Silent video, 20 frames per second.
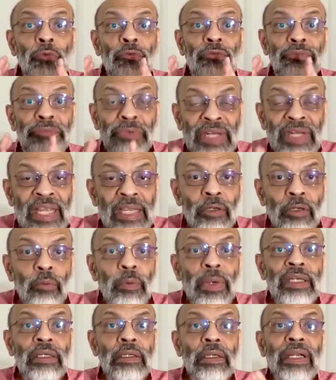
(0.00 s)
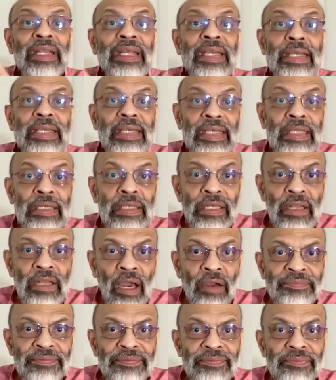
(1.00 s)
frequently
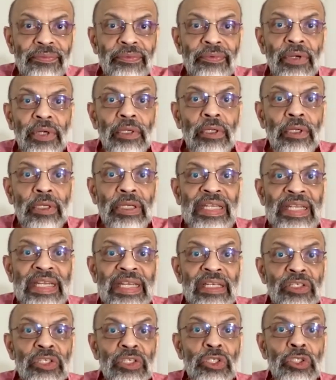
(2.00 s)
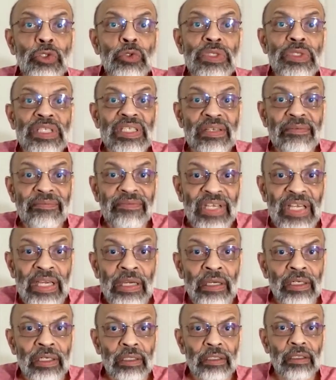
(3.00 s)
enough leads to
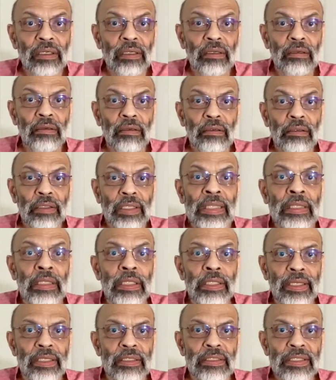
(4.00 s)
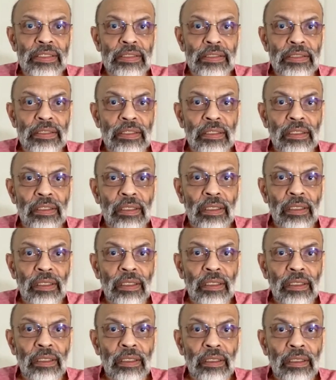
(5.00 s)
severe illness
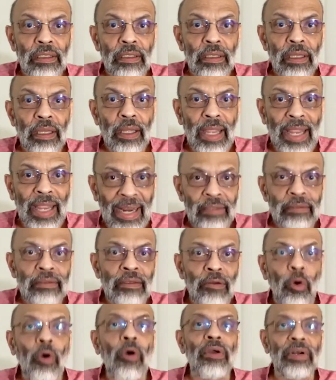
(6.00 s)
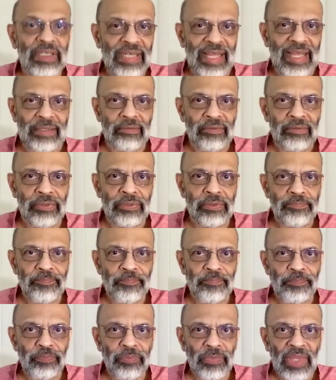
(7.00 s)
and or death
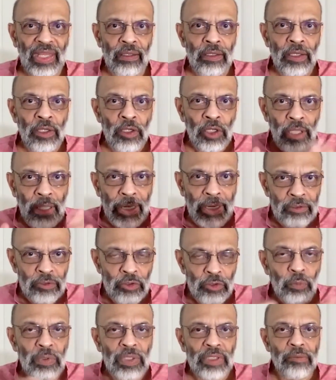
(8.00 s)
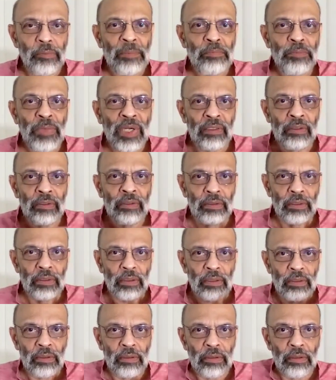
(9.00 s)
and you will remember
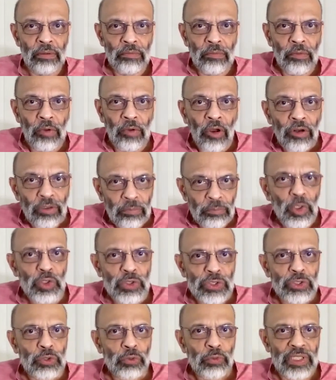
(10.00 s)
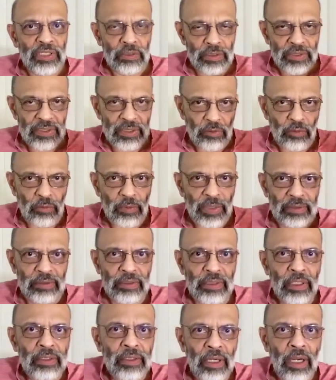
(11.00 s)
uh, almost two years ago, a
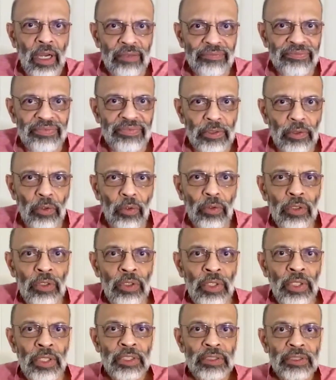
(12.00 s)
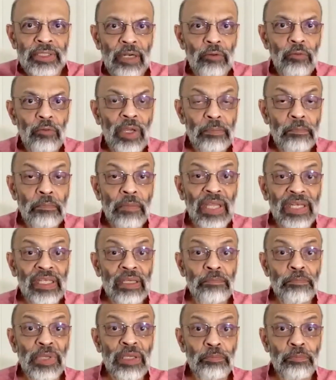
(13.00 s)
year and a half ago, there were
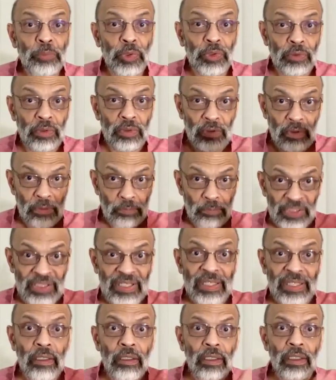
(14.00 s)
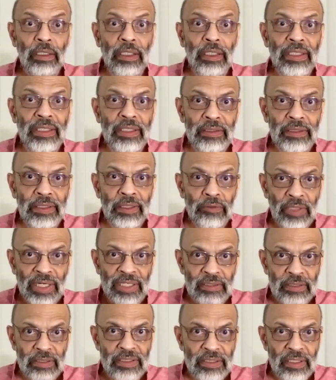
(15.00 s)
many people, particularly in the
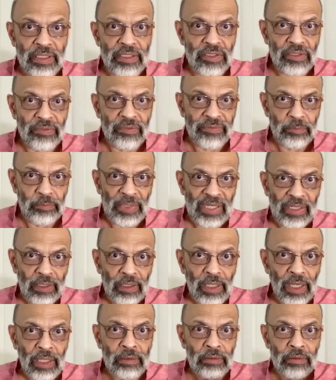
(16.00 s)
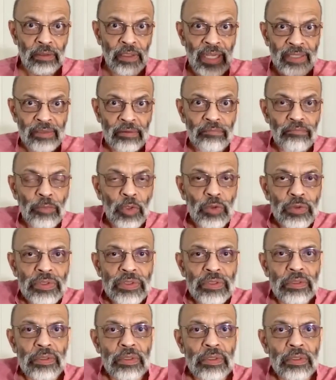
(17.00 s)
United States of America, that
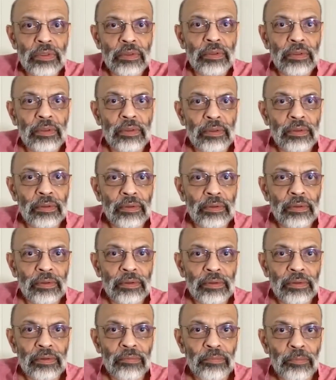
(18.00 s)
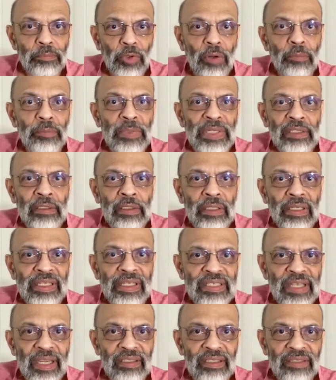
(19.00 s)
most uh,
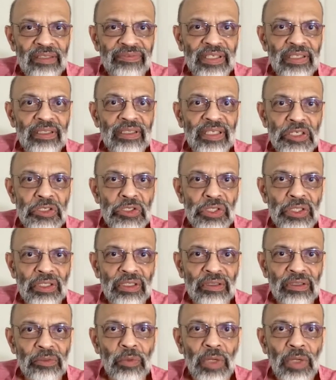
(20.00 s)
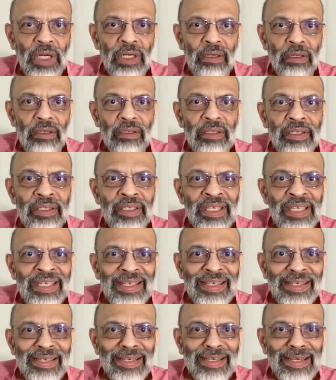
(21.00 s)
prominently scientific nation in the world,
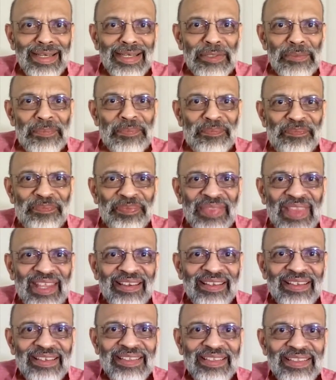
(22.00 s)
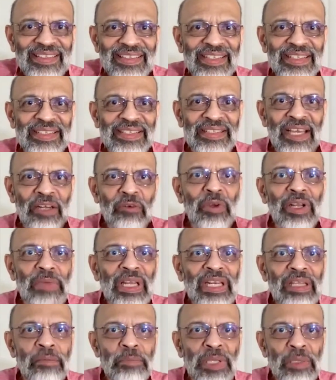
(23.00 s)
um, uh, there were
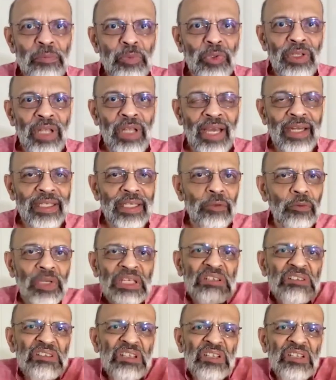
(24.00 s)
many people arguing